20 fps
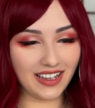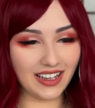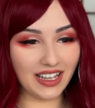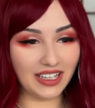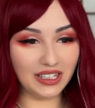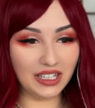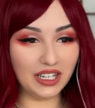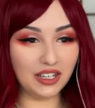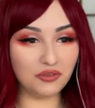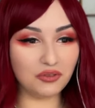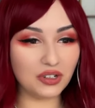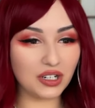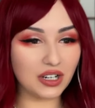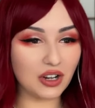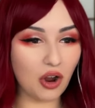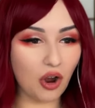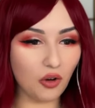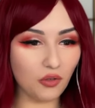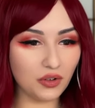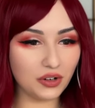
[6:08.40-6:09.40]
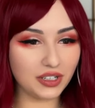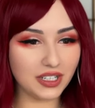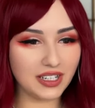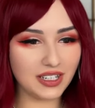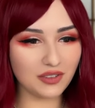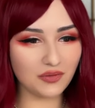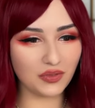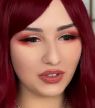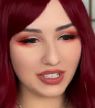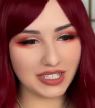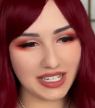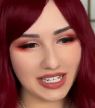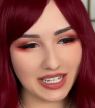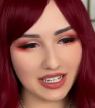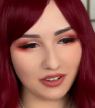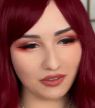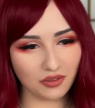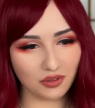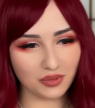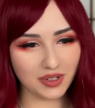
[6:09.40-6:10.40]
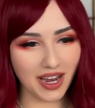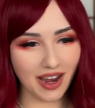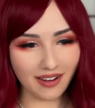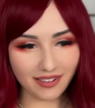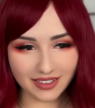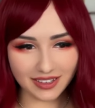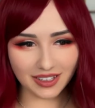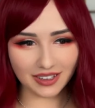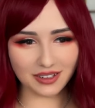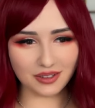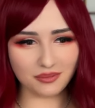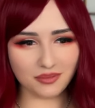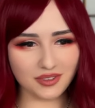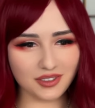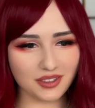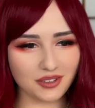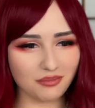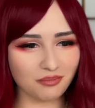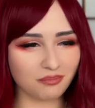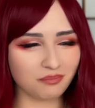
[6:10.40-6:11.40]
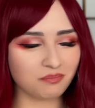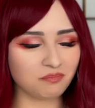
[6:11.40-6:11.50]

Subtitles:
And he recovered his fatigue from the items.